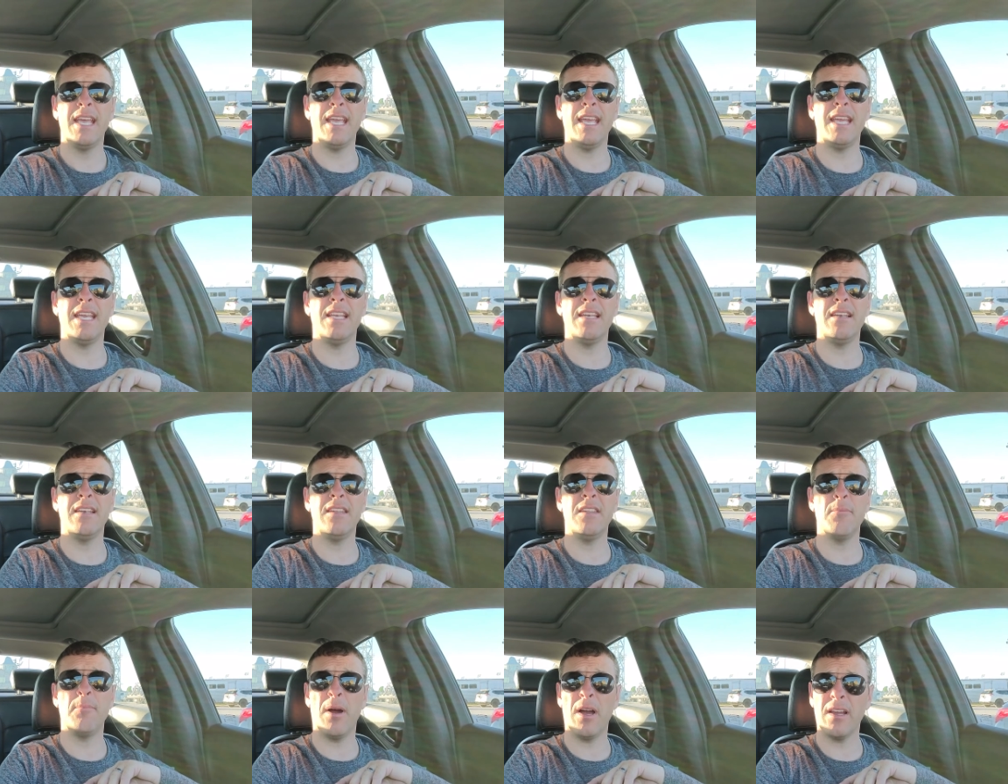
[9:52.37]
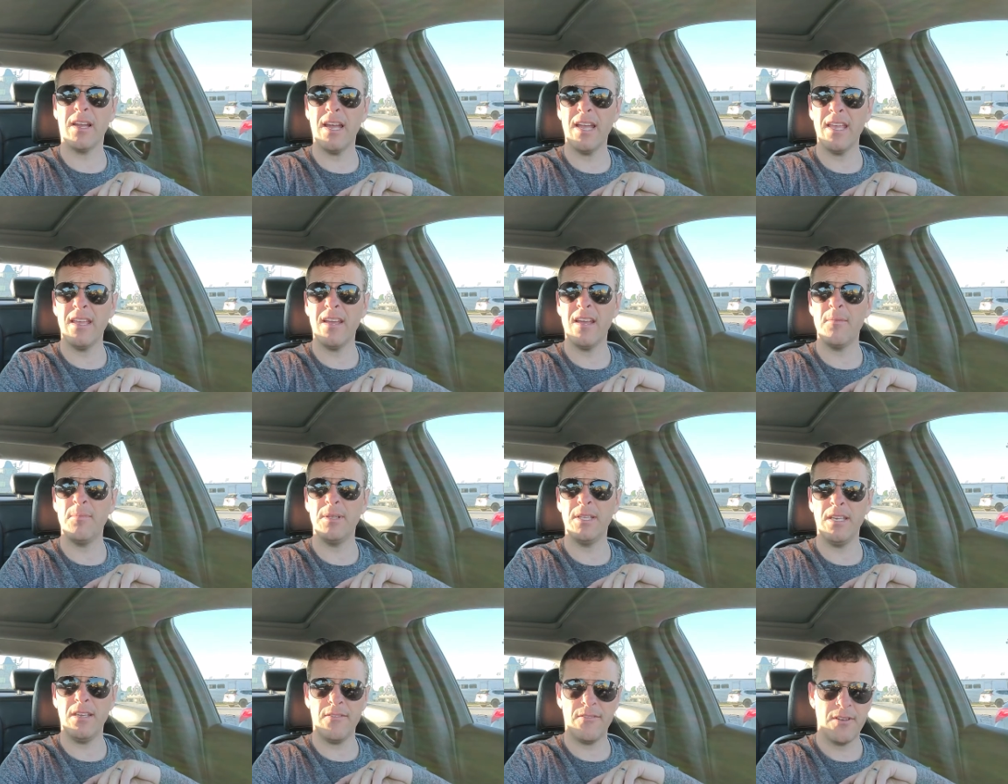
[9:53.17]
in the Buckeye, I
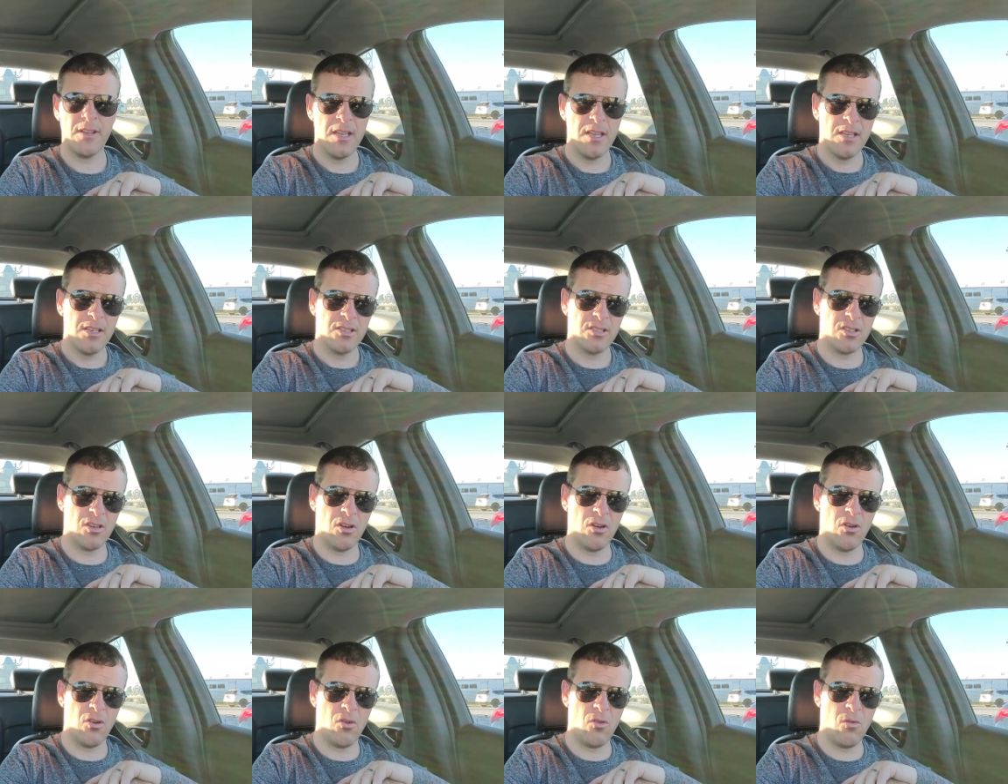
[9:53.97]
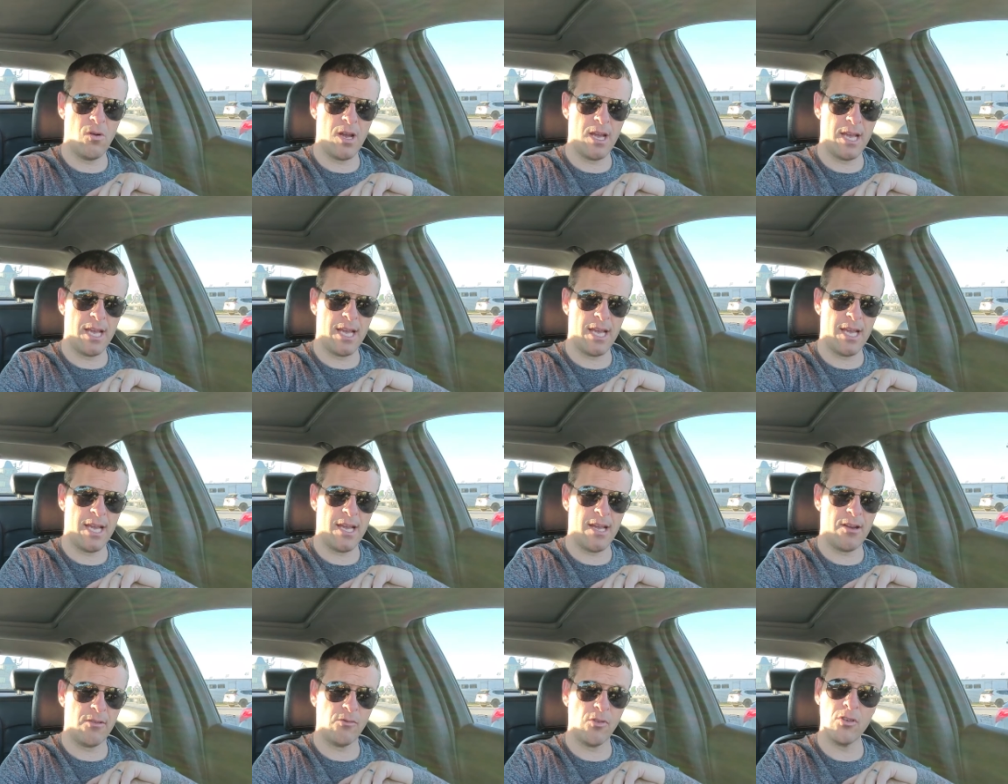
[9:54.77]
believe. So
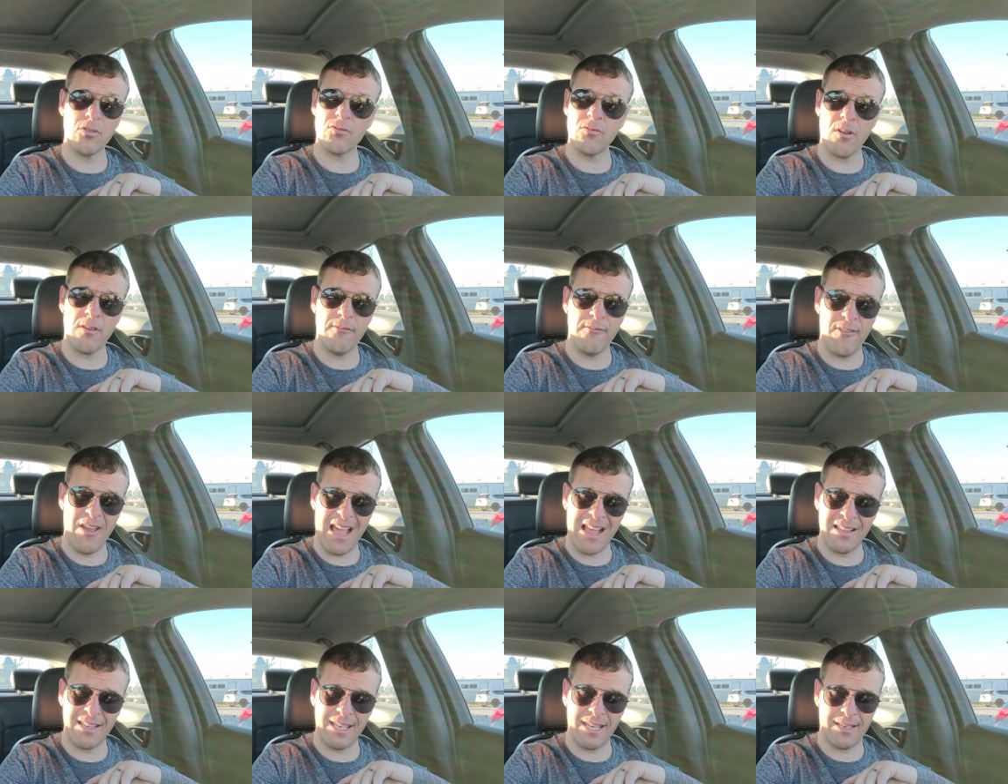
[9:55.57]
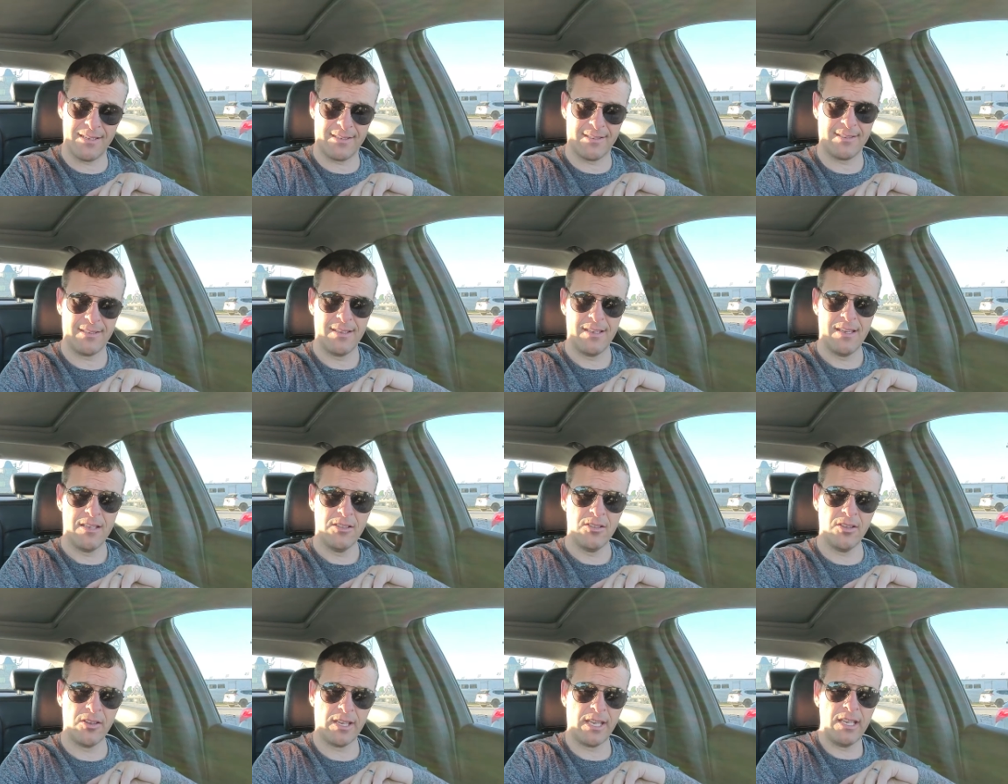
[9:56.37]
uh, Rose Run Valiant
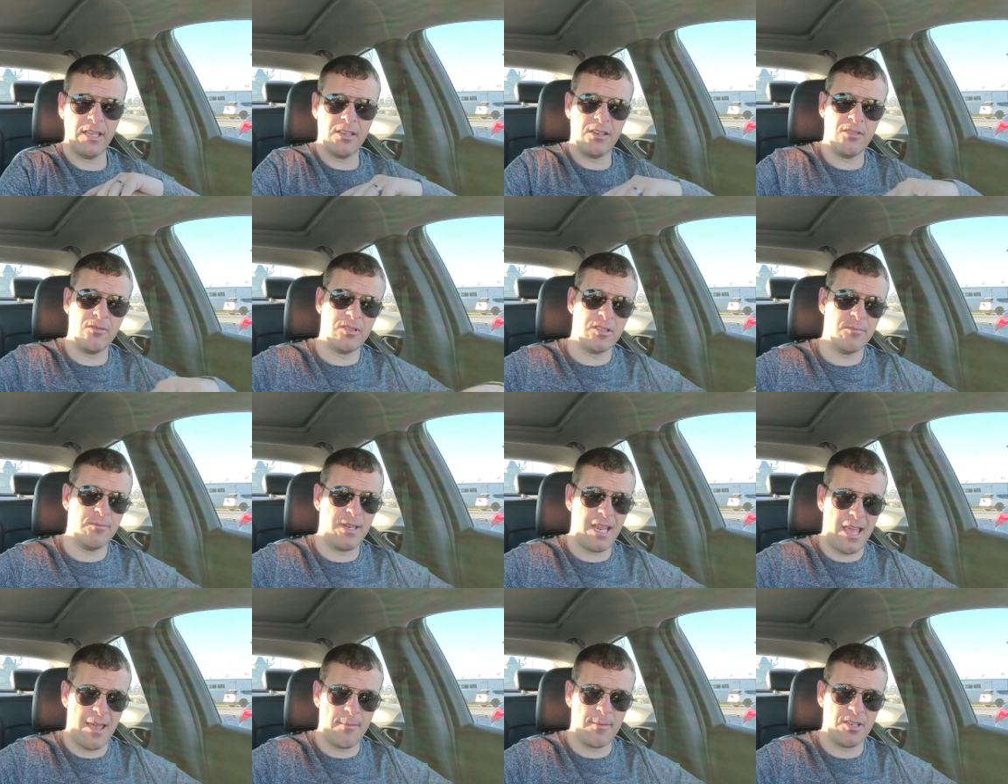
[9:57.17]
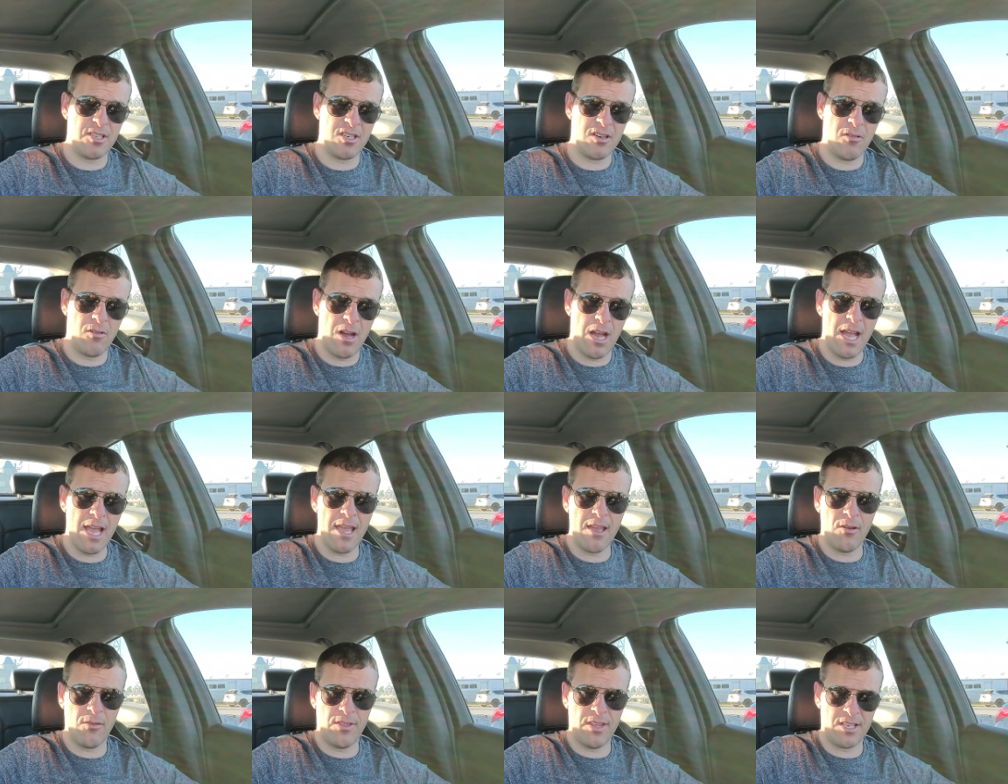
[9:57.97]
looking to do some damage in
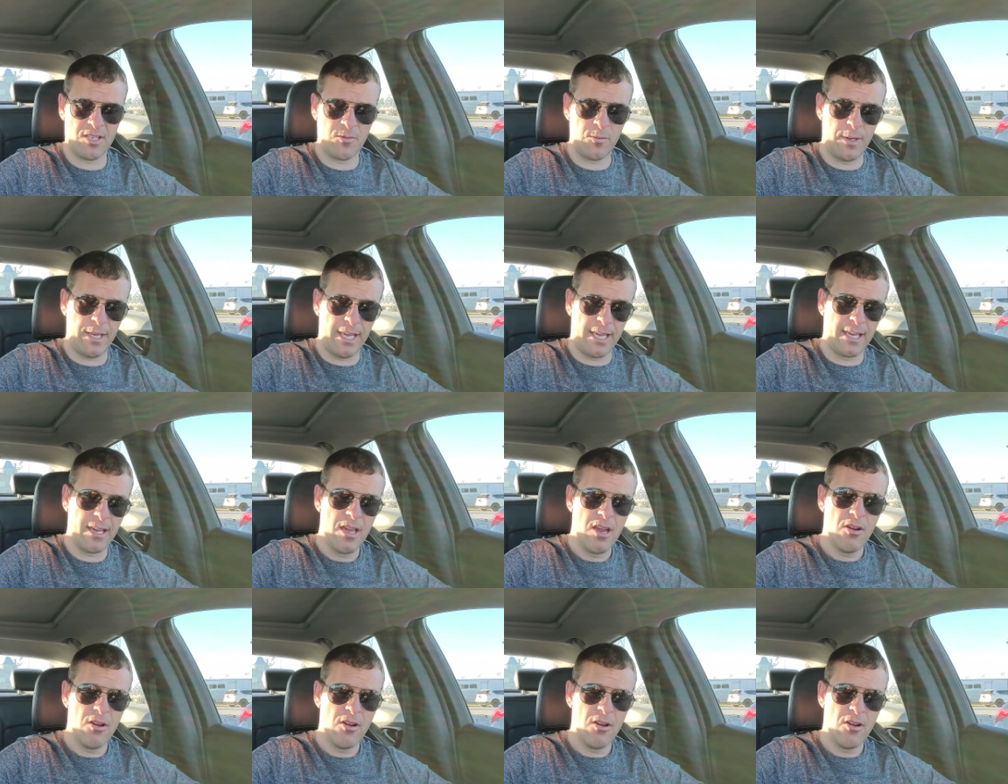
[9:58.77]
Ohio this week.